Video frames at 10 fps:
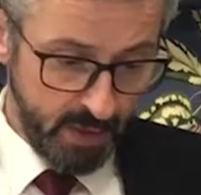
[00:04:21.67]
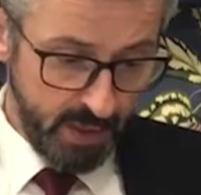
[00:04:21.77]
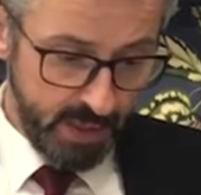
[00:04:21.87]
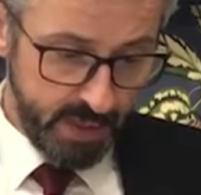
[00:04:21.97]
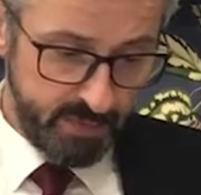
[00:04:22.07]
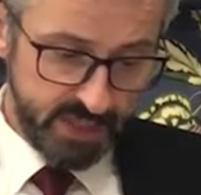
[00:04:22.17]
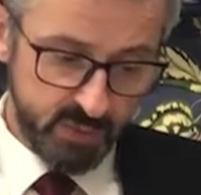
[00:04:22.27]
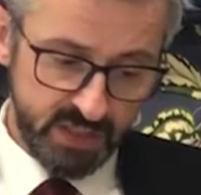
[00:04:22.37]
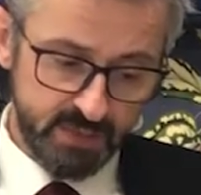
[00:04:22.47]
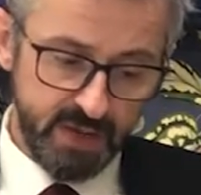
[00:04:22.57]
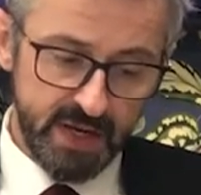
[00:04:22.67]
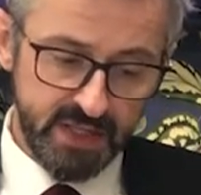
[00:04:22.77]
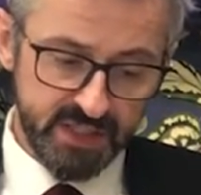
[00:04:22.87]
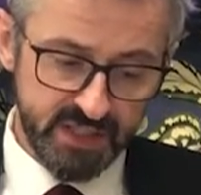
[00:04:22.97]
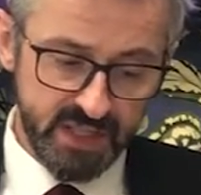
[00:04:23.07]
in a bid to expand
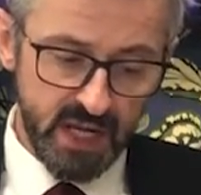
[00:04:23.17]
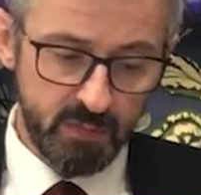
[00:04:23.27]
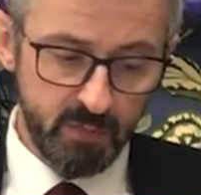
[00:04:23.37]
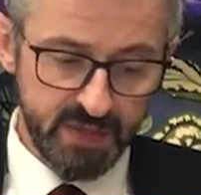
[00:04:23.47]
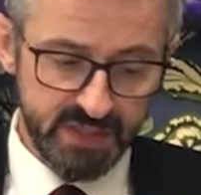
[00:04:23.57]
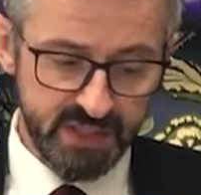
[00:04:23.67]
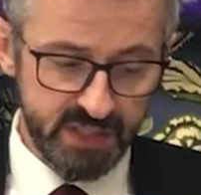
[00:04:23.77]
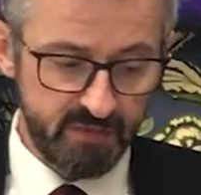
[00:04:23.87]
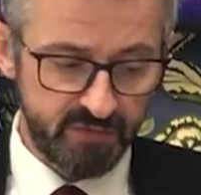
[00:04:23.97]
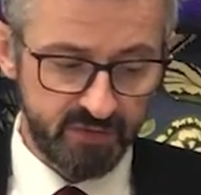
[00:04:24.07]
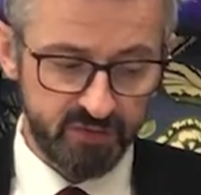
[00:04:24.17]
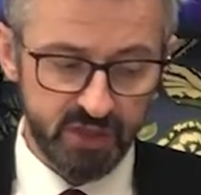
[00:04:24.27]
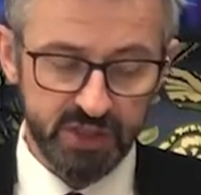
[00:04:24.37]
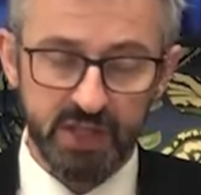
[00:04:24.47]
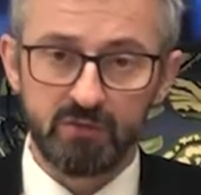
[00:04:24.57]
its sustainable business
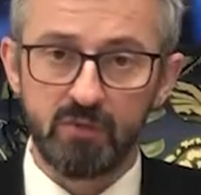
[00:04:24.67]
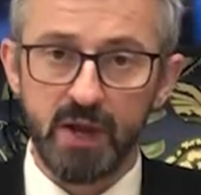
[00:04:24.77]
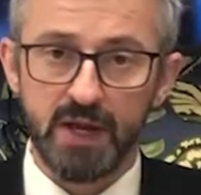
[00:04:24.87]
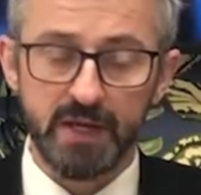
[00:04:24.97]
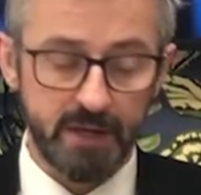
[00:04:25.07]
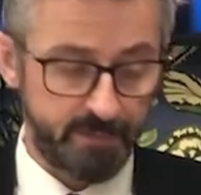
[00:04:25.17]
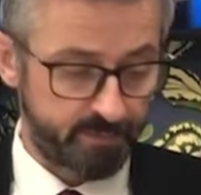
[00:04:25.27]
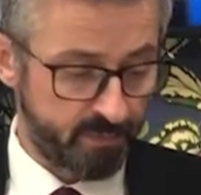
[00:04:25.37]
infrastructure in Romania.